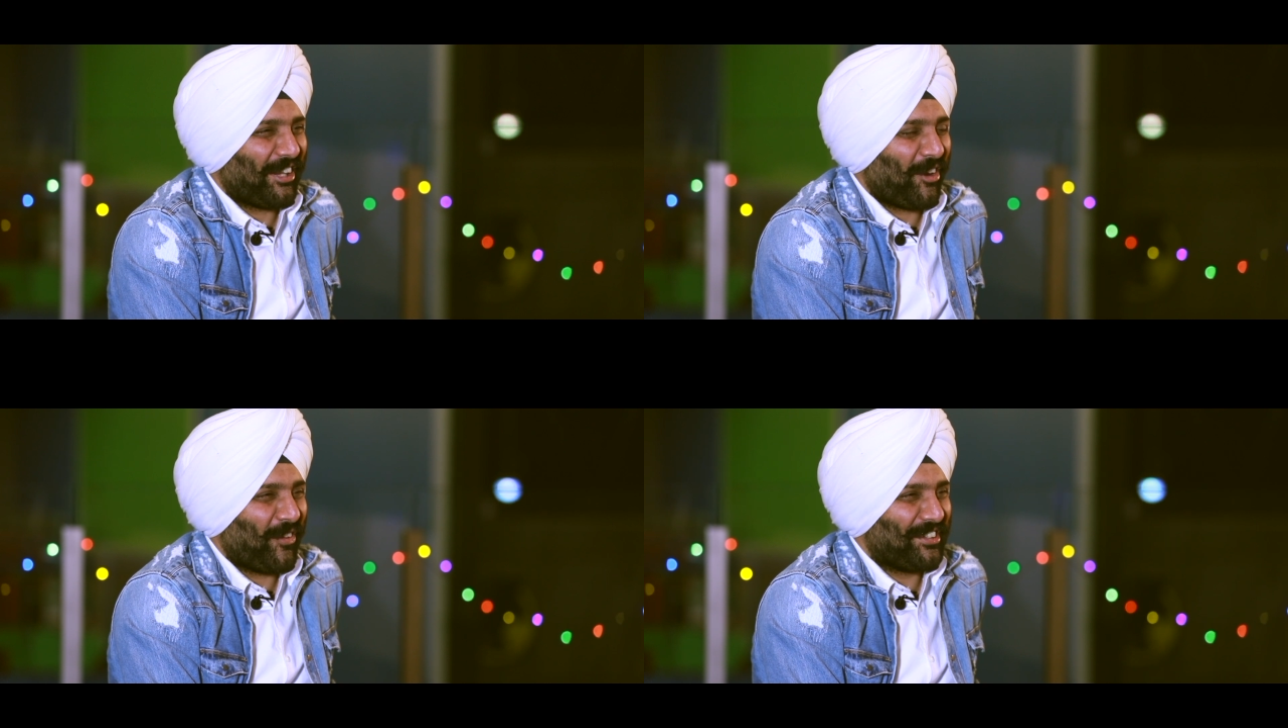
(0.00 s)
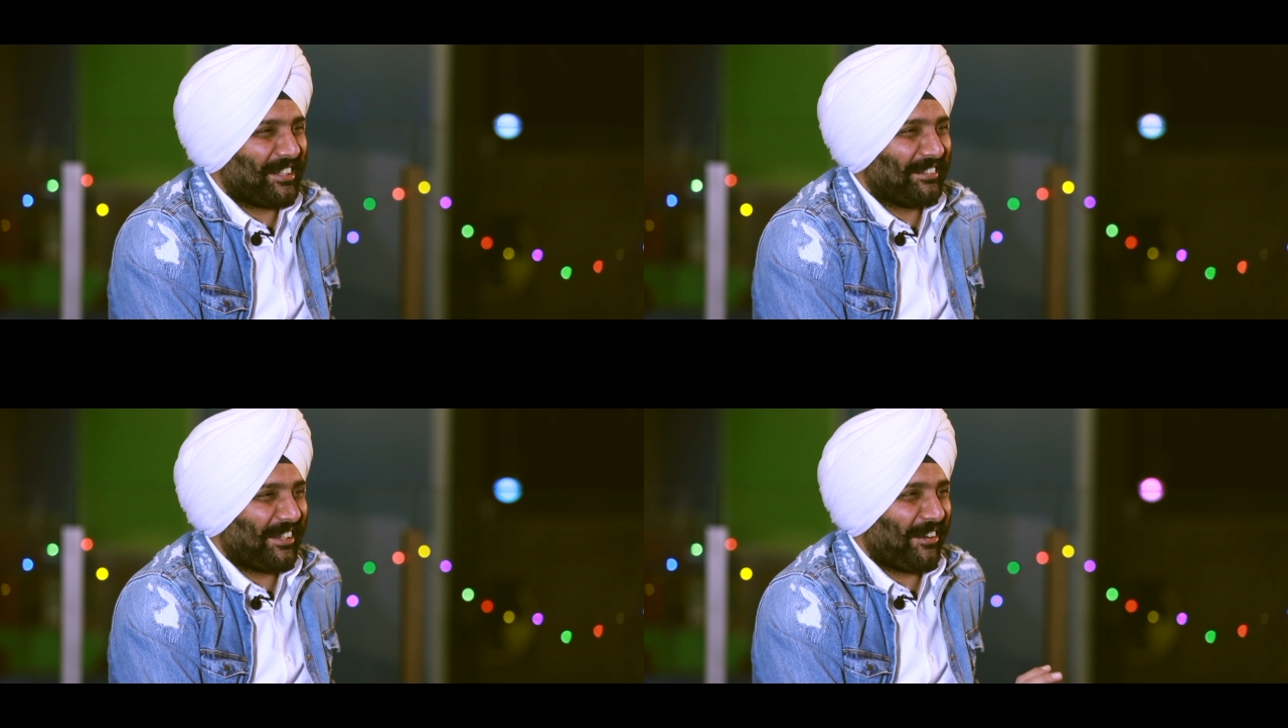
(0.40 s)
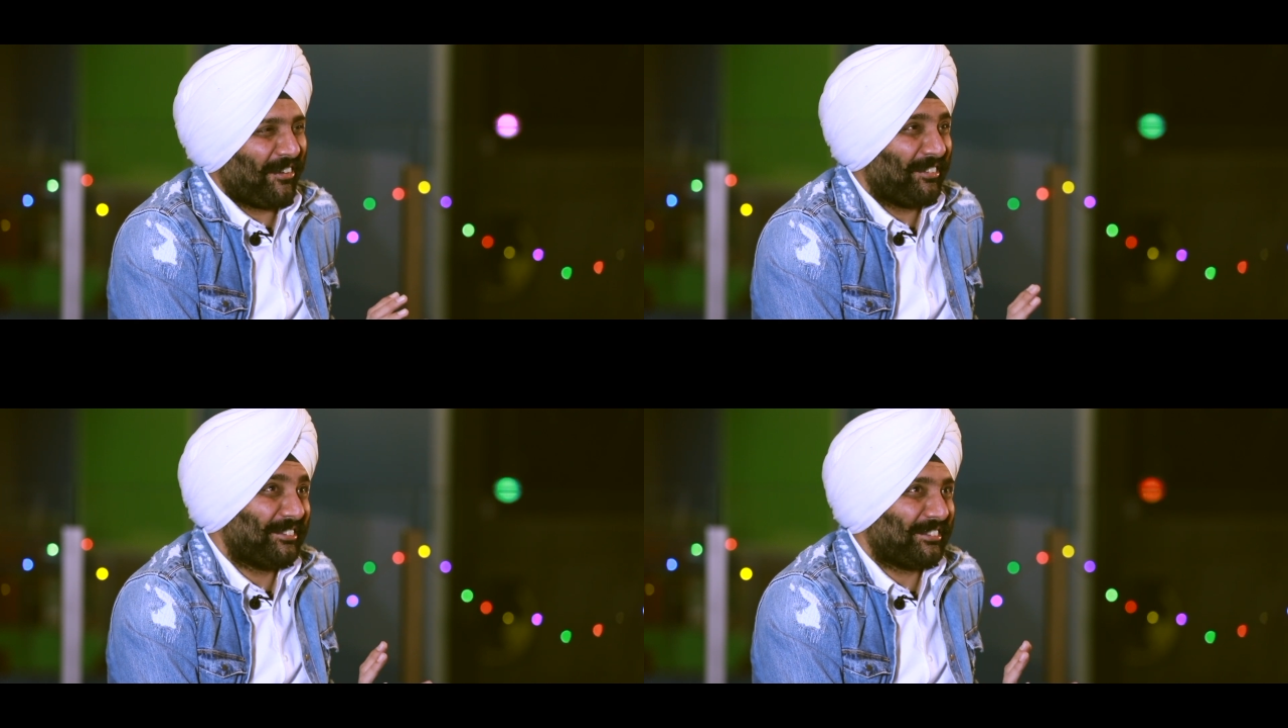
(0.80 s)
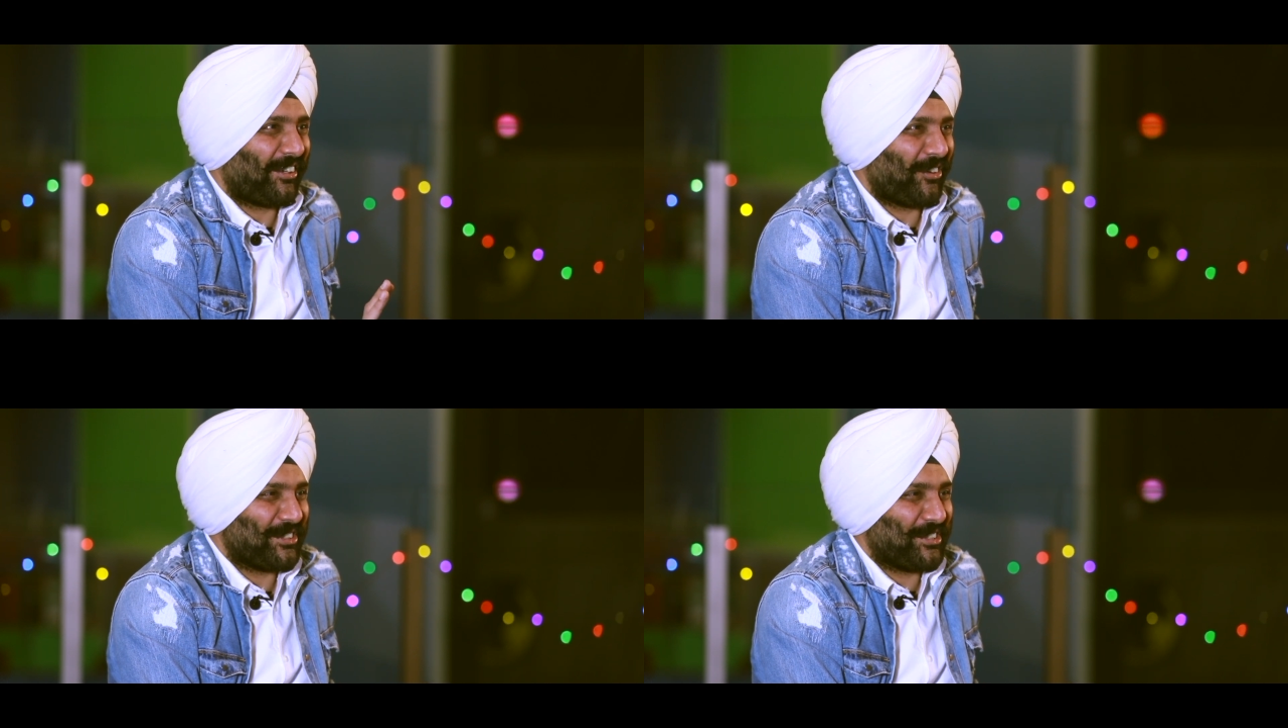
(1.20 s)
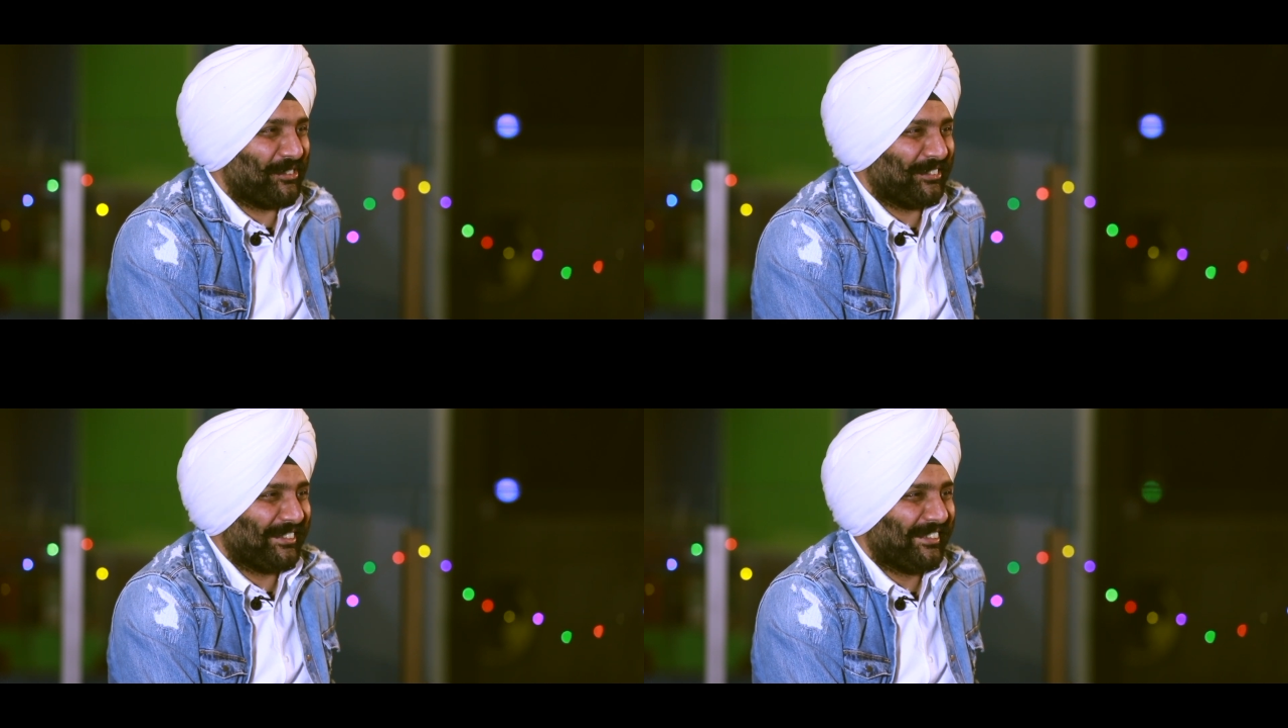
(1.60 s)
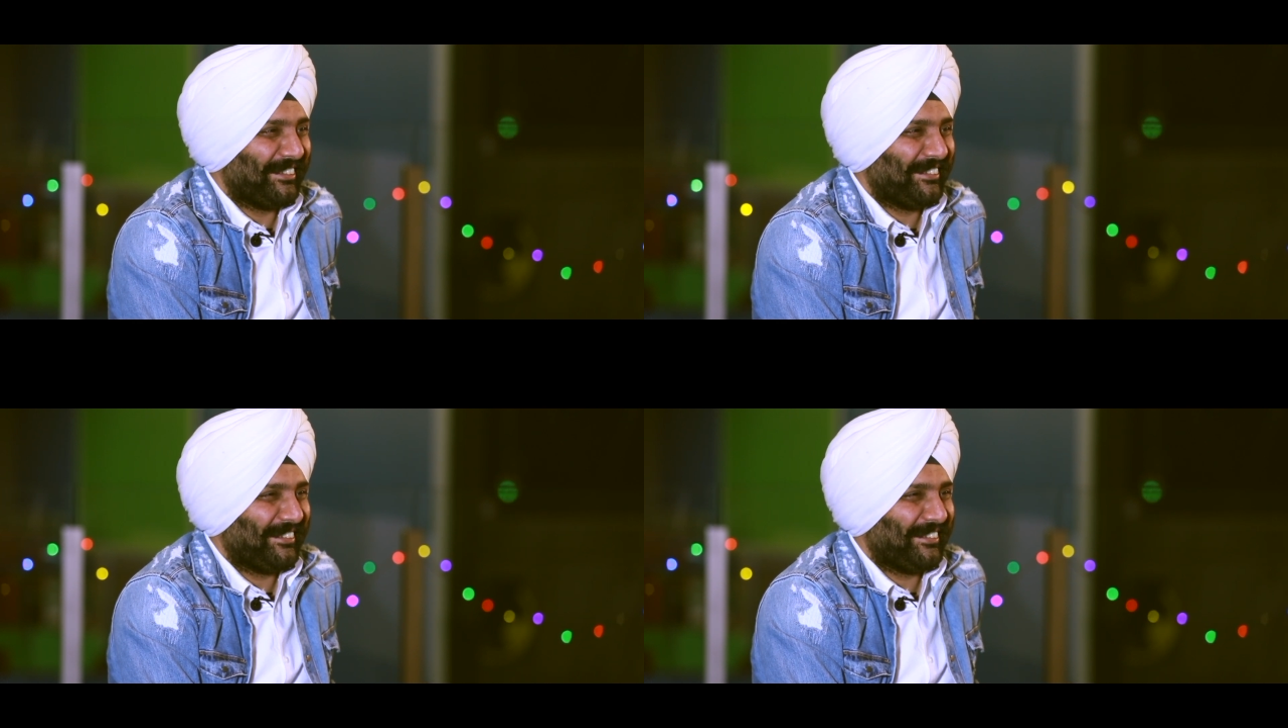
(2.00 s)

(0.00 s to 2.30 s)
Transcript: They're always in their own zone.